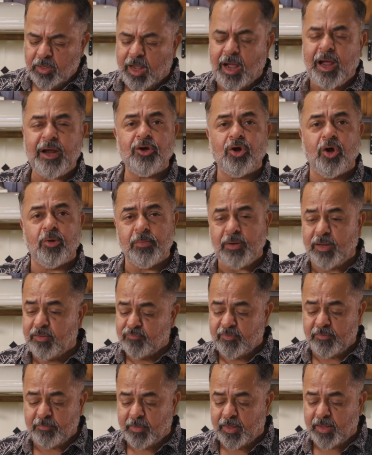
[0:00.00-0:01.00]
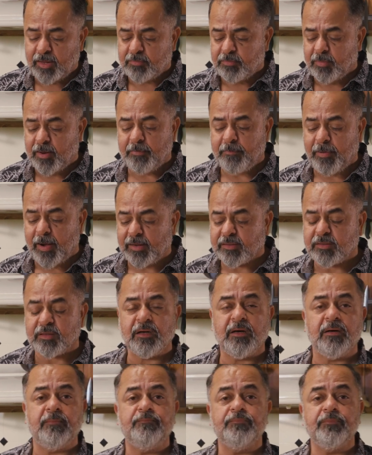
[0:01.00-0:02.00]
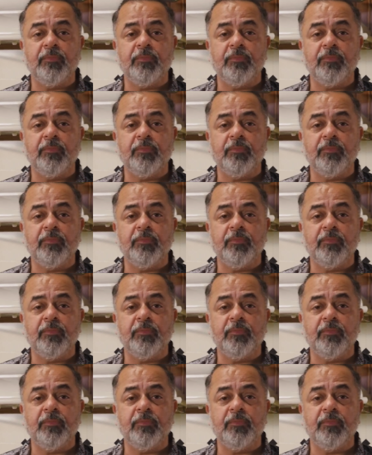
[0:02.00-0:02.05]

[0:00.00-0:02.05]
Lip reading: I normally even make my batter